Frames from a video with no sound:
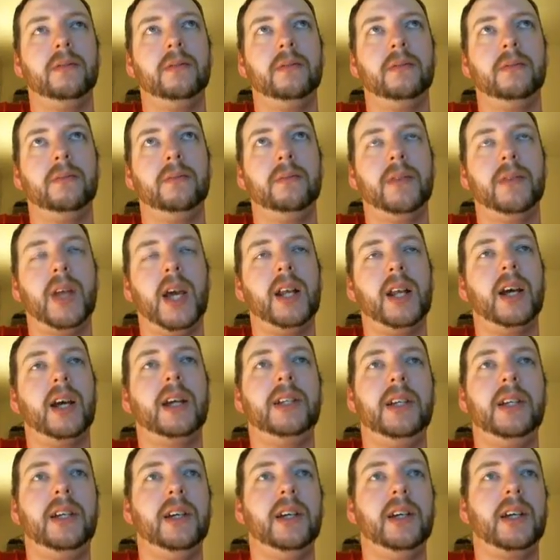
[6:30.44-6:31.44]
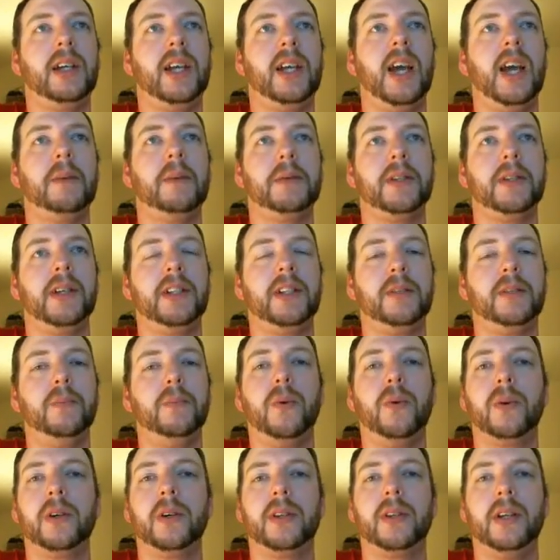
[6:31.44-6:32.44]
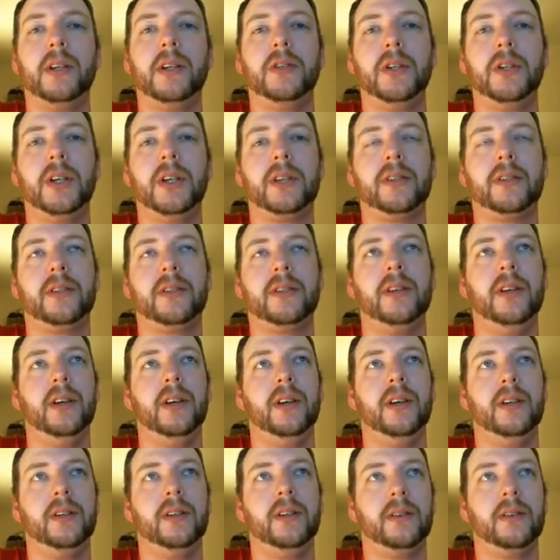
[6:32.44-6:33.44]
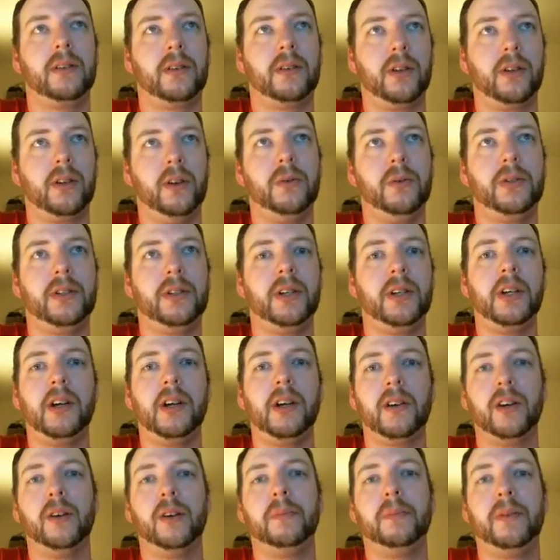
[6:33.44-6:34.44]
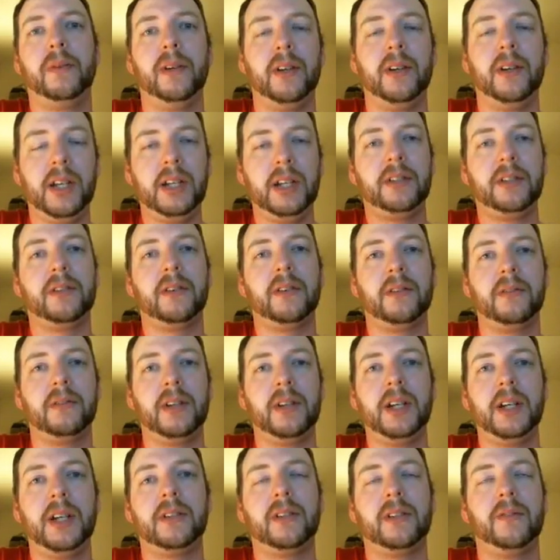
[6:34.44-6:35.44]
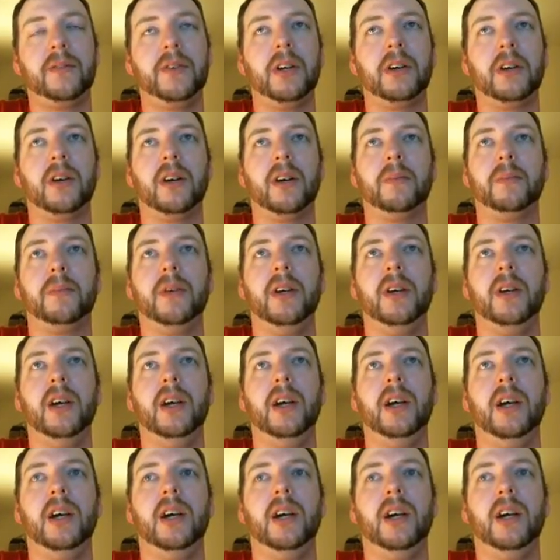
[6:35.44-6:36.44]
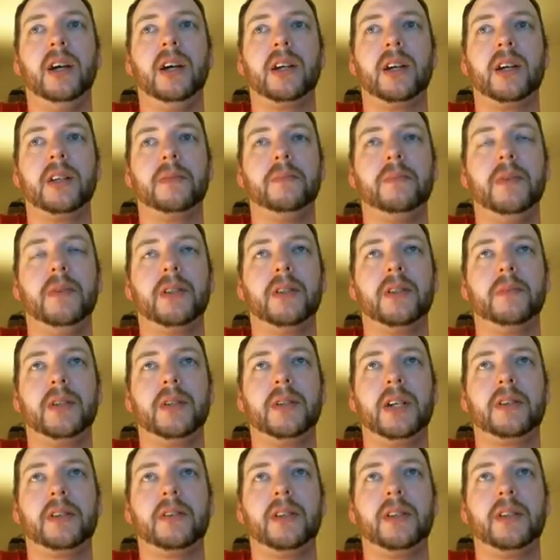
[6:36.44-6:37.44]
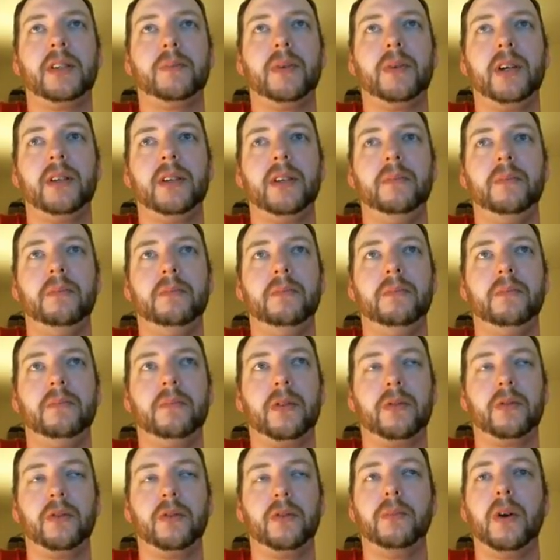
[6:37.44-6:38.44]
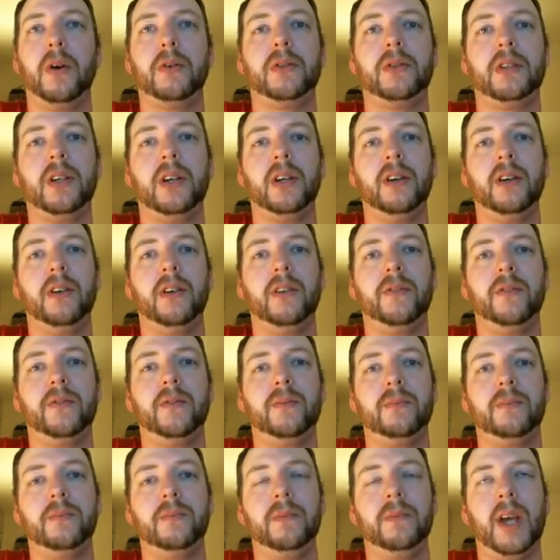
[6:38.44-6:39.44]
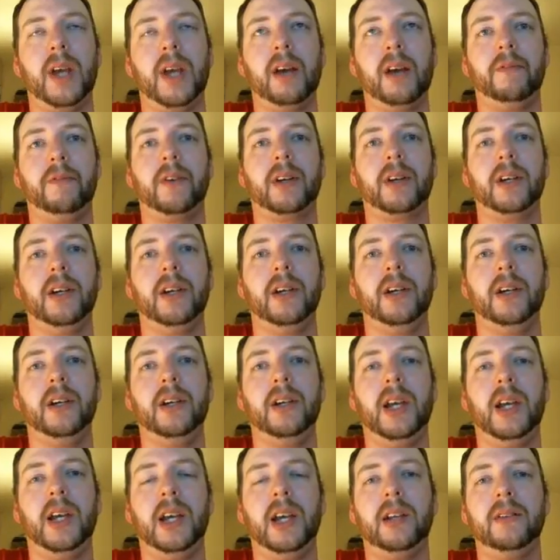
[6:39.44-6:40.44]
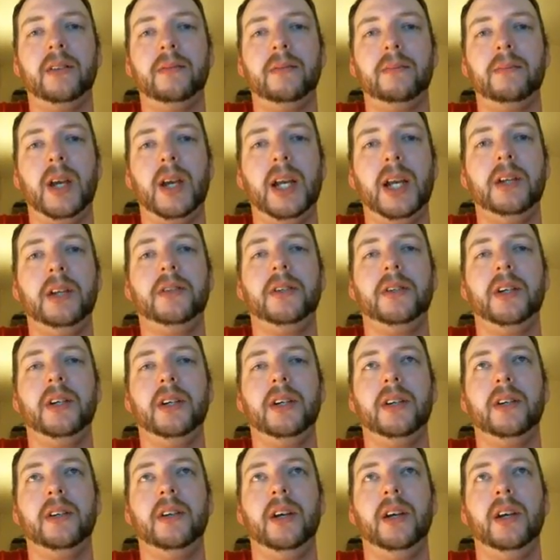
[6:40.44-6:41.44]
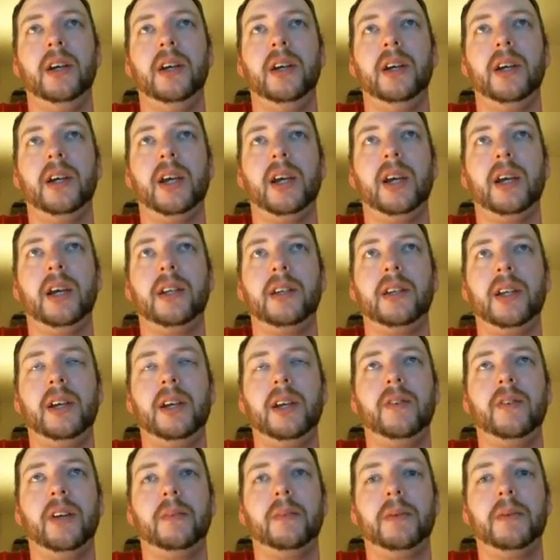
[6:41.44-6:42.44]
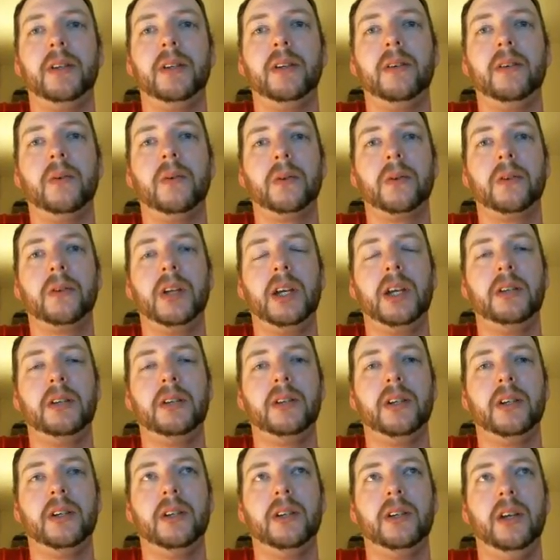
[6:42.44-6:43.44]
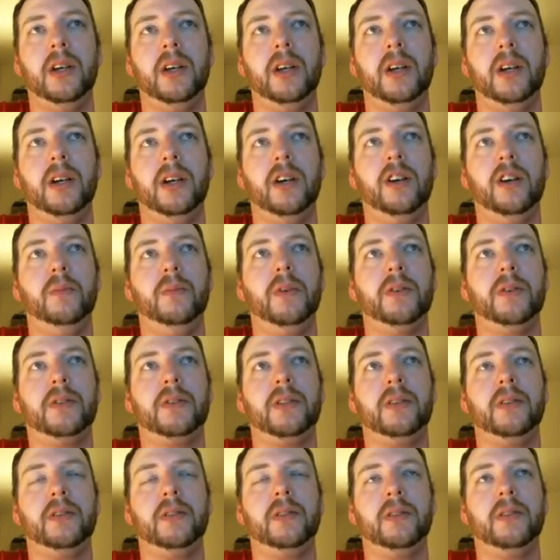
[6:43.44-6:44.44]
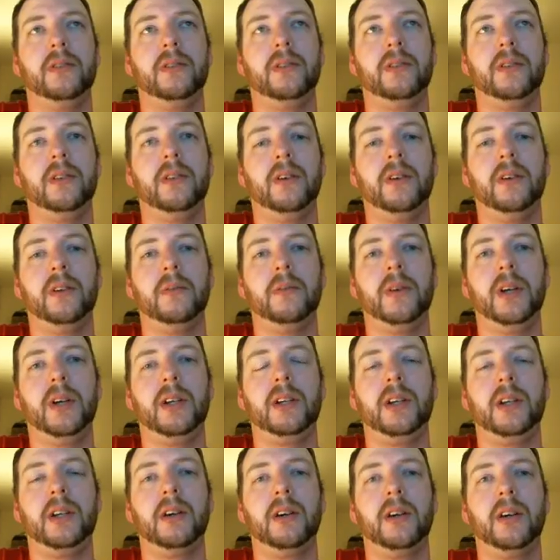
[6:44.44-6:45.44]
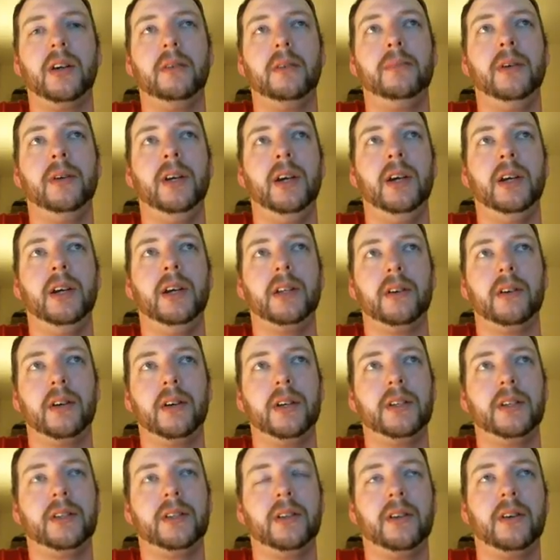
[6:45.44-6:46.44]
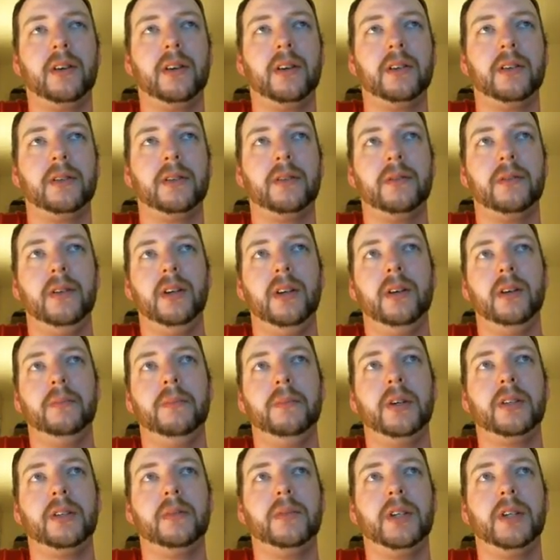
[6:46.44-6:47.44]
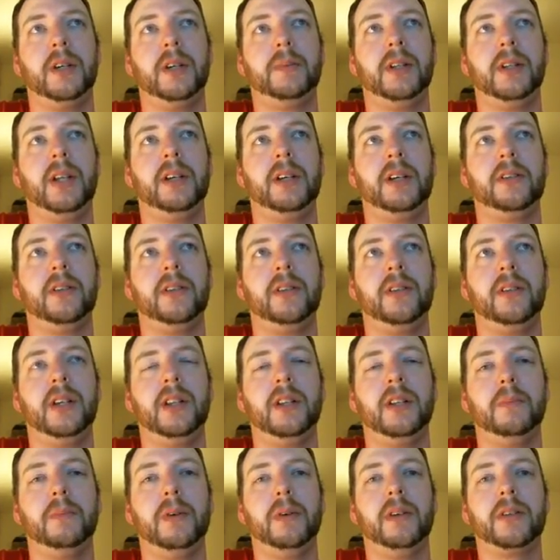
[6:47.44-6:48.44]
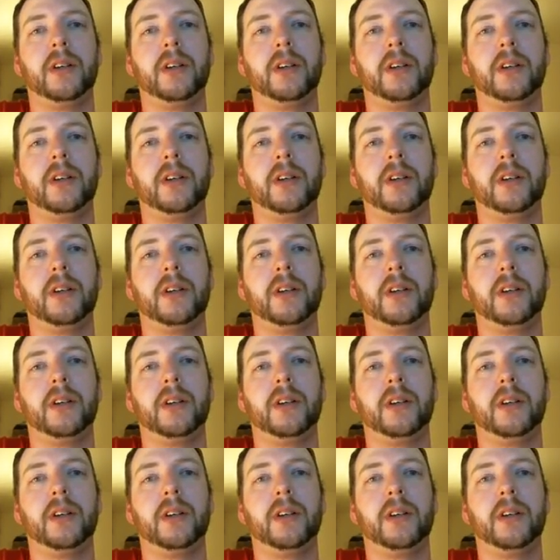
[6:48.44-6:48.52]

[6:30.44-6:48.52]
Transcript: that idea encapsulates more than just close to Europe, east of Europe, because Muslims actually spread through most of Africa and Asia and even up into Northern Asia, almost to all the way into Europe. There is a large Muslim population in the